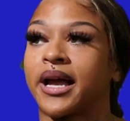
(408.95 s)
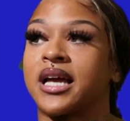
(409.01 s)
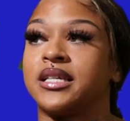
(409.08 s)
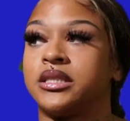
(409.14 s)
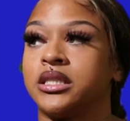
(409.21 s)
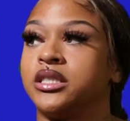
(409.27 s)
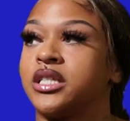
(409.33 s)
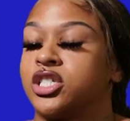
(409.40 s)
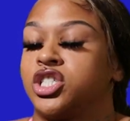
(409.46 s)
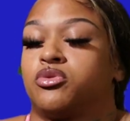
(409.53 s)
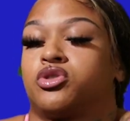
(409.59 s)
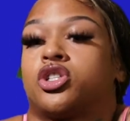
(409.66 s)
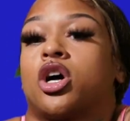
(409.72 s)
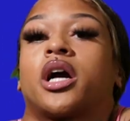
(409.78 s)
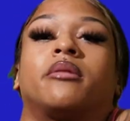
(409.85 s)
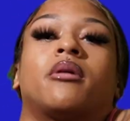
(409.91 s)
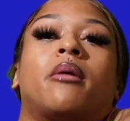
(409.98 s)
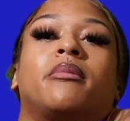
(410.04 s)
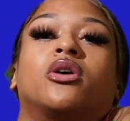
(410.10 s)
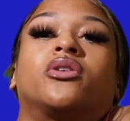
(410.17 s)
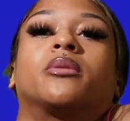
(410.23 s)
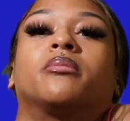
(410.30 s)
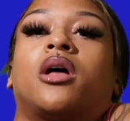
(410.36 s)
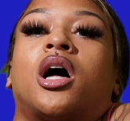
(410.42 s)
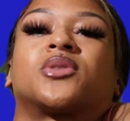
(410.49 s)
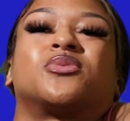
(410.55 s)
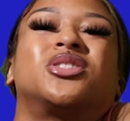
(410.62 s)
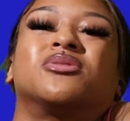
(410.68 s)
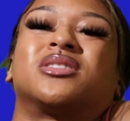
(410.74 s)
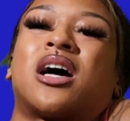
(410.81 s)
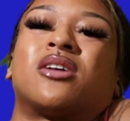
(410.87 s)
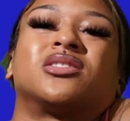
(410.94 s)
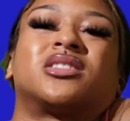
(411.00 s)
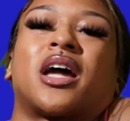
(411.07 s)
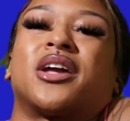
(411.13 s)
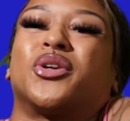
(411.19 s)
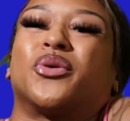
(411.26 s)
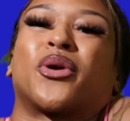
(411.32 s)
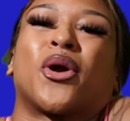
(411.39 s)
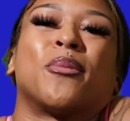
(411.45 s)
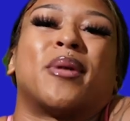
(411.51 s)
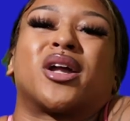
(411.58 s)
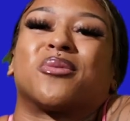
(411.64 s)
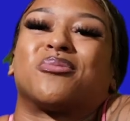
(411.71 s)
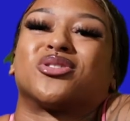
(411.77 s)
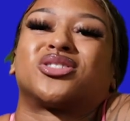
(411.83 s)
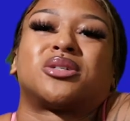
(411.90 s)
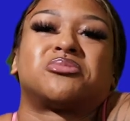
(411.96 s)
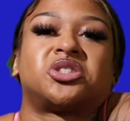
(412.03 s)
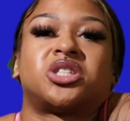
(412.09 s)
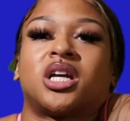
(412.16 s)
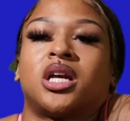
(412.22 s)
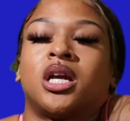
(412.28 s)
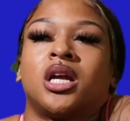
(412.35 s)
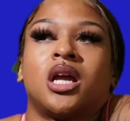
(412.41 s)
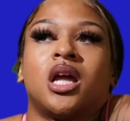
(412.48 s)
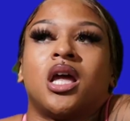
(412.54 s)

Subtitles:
I seen that she was talking about me on the blogs, but she was outside doing her makeup or some shit.